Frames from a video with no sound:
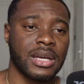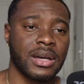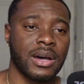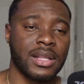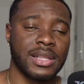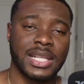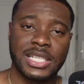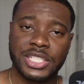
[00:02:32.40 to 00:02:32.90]

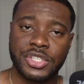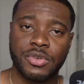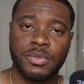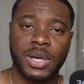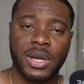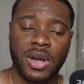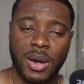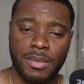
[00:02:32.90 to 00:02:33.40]
unless you
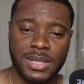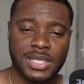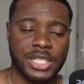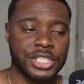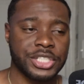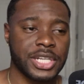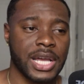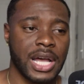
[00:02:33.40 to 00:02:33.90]
become as
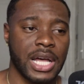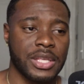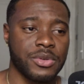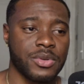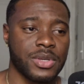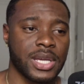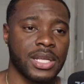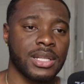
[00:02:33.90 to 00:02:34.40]
a child,
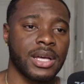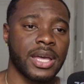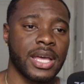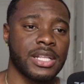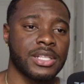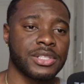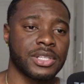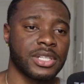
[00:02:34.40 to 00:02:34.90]
you cannot
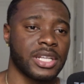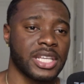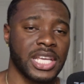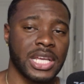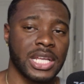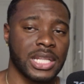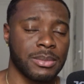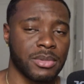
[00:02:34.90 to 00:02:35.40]
enter the
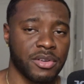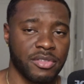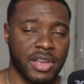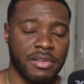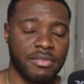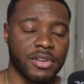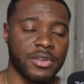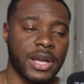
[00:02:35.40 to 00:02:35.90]
kingdom of
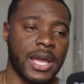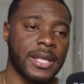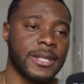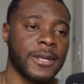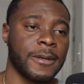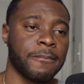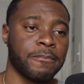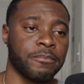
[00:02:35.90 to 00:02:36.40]
heaven,
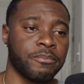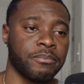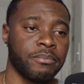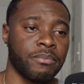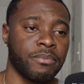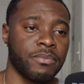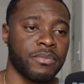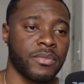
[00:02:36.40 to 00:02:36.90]
right?
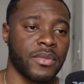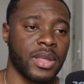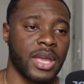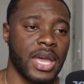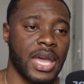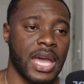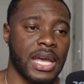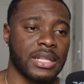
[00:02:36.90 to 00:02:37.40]

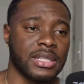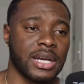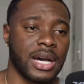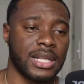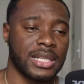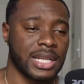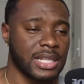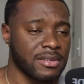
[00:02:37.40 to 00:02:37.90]
And
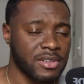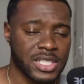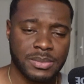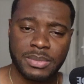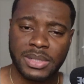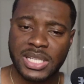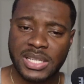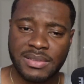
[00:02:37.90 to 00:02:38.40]
a lot of us
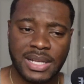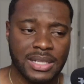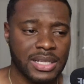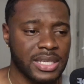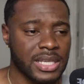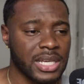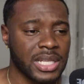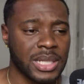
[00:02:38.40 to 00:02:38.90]
believe that the
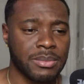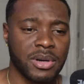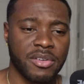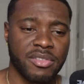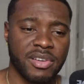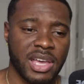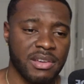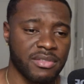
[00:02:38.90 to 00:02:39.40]
kingdom
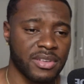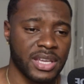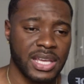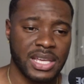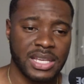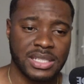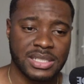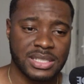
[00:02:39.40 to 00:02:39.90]
of heaven
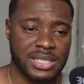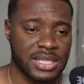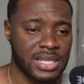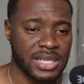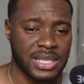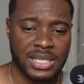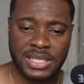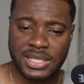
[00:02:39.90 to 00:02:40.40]
is
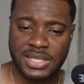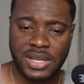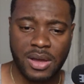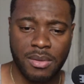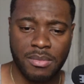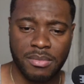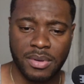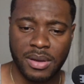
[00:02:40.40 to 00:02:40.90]

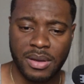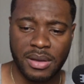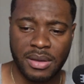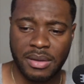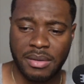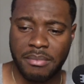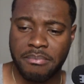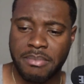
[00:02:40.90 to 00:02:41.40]
some
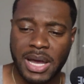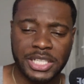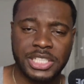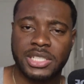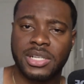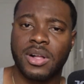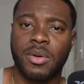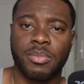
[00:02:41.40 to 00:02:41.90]

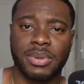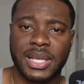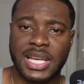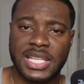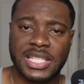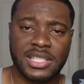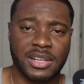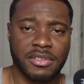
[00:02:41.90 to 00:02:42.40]
magical
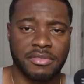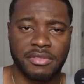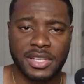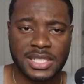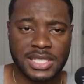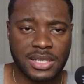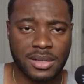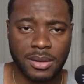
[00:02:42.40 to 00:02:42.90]
place or
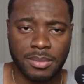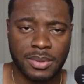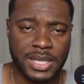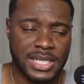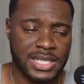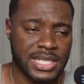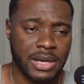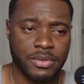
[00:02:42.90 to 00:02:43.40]
physical
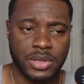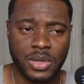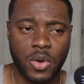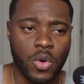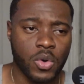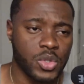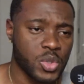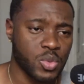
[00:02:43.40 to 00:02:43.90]
place that we
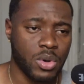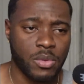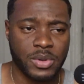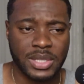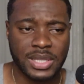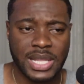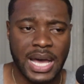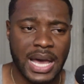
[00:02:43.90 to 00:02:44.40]
go to when
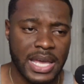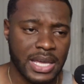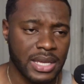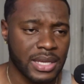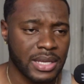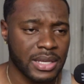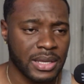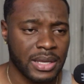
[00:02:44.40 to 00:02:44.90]
we
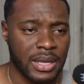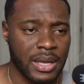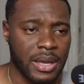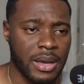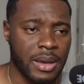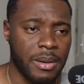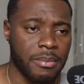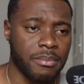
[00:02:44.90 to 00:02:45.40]
die.
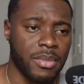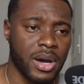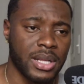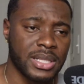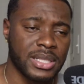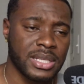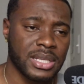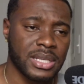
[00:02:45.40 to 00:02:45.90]

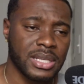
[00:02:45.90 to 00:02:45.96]
But